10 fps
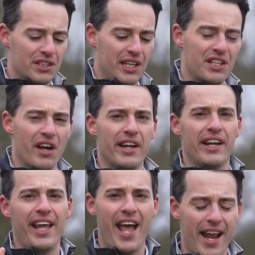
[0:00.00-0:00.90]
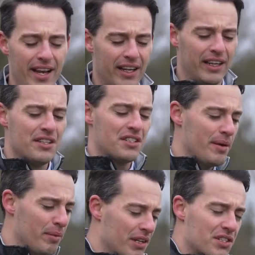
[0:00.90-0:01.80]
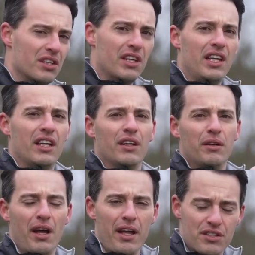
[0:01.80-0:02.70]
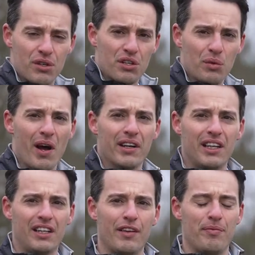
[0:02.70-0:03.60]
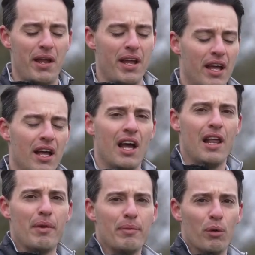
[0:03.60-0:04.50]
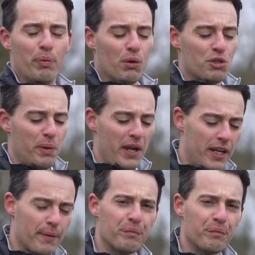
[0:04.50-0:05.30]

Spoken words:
this iron, again, similar to the 221, did give me a little bit more ball speed,